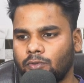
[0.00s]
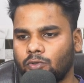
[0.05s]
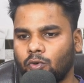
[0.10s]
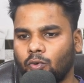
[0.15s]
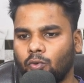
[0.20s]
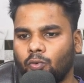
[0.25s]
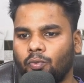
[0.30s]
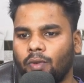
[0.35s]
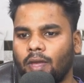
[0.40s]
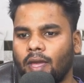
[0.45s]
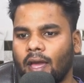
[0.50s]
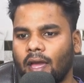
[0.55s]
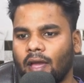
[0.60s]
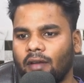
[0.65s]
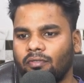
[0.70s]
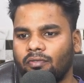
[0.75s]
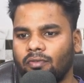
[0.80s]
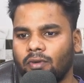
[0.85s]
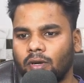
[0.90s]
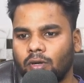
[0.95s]
So we
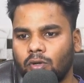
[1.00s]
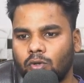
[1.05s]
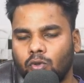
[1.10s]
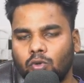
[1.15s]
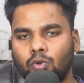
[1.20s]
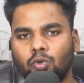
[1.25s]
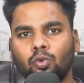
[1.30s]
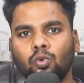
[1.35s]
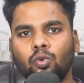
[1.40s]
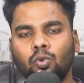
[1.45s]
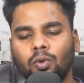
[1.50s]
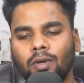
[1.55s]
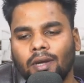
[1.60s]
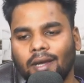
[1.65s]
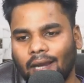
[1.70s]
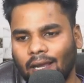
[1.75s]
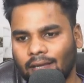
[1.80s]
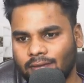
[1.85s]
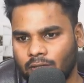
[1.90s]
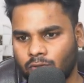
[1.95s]
have two
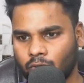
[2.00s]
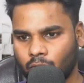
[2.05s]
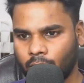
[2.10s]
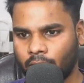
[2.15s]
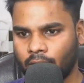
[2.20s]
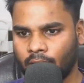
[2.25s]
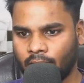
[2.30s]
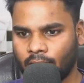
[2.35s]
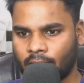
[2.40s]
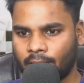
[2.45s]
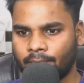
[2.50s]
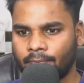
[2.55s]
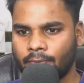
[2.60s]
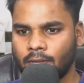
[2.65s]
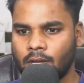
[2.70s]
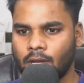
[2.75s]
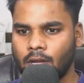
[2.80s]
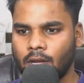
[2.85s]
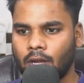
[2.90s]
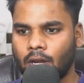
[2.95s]
classes over here.
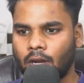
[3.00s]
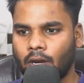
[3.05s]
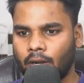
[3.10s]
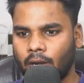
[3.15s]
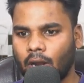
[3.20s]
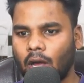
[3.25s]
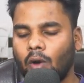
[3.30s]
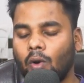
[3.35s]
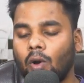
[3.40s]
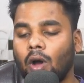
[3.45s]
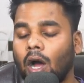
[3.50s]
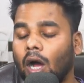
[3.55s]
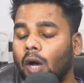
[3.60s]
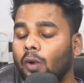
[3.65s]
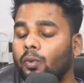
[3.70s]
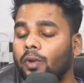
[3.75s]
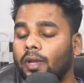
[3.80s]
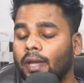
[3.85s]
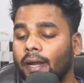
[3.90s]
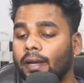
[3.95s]
Now, how
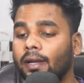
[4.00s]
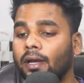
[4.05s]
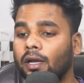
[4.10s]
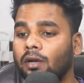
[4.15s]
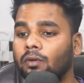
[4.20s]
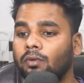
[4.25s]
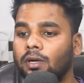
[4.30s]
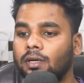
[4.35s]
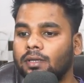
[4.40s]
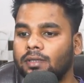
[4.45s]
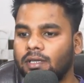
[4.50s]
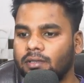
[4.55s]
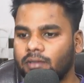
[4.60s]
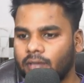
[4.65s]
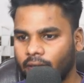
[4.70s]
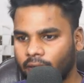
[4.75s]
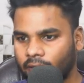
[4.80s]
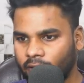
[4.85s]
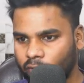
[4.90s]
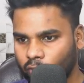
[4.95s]
we can convert this
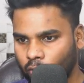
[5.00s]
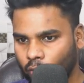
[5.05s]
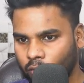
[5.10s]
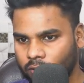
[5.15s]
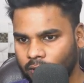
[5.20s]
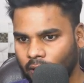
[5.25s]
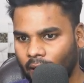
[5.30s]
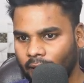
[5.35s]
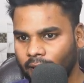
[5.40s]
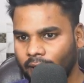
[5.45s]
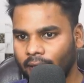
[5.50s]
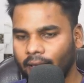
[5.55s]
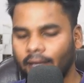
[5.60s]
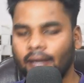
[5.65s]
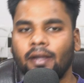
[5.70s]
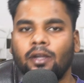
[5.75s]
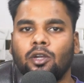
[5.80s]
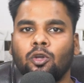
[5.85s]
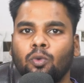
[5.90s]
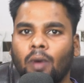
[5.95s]
resource ID
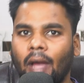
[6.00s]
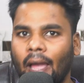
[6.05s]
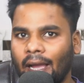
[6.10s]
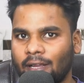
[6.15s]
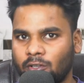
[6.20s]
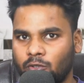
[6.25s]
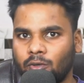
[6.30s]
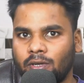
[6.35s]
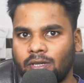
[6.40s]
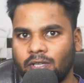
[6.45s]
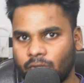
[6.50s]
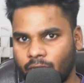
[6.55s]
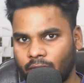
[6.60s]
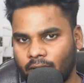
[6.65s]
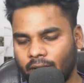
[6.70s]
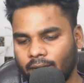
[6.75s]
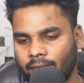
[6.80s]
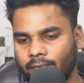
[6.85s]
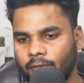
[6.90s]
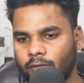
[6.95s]
into an actual
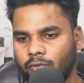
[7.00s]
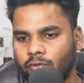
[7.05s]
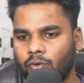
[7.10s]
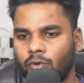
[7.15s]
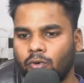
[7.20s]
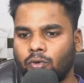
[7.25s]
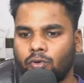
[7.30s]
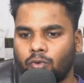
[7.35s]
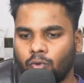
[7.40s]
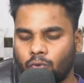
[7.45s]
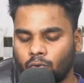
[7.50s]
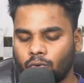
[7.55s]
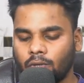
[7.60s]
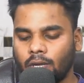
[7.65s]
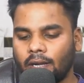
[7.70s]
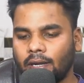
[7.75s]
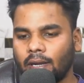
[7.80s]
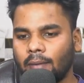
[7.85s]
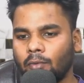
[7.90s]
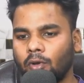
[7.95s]
string? So to do
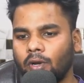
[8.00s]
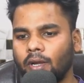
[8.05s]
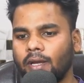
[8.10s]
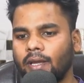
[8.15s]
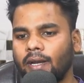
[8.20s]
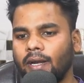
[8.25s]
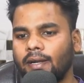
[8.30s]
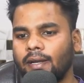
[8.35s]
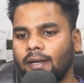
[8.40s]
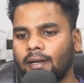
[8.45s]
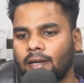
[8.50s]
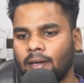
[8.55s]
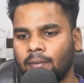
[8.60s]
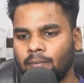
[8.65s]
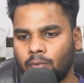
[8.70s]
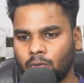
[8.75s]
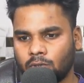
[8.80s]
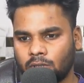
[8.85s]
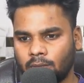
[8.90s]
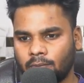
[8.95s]
that, I'm gonna create a
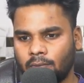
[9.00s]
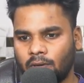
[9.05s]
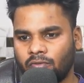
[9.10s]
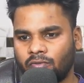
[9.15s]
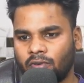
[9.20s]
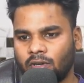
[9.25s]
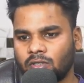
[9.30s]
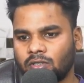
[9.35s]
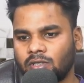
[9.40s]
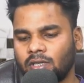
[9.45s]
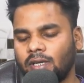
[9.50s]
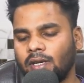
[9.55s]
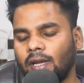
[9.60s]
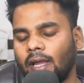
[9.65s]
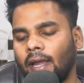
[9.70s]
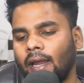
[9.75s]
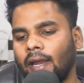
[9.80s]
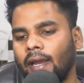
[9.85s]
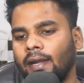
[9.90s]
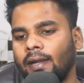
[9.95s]
composable function
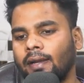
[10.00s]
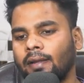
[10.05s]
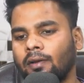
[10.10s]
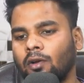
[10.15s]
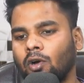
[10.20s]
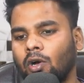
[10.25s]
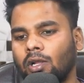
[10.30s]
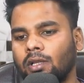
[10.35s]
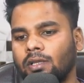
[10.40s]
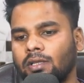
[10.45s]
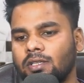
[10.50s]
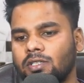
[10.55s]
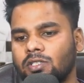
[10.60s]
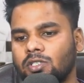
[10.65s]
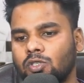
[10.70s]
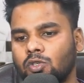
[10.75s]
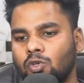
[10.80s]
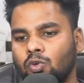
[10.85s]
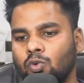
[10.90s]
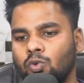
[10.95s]
and call
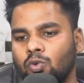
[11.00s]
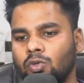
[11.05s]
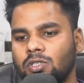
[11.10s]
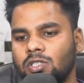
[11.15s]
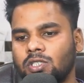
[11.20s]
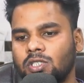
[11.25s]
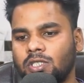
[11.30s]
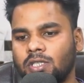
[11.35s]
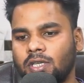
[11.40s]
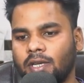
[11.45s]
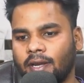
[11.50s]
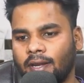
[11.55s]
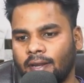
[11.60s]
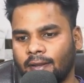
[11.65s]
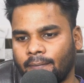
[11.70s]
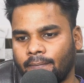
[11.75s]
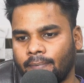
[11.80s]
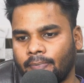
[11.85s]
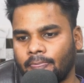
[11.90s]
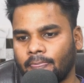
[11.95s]
this
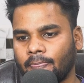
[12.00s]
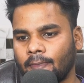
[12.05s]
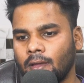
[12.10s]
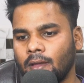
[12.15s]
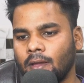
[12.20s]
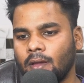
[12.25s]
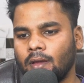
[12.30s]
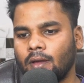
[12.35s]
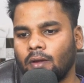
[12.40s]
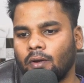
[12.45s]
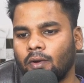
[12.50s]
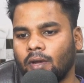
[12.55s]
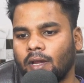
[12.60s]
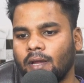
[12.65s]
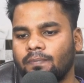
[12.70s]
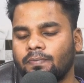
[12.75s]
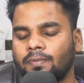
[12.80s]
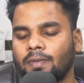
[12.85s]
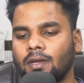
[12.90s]
toString. Okay.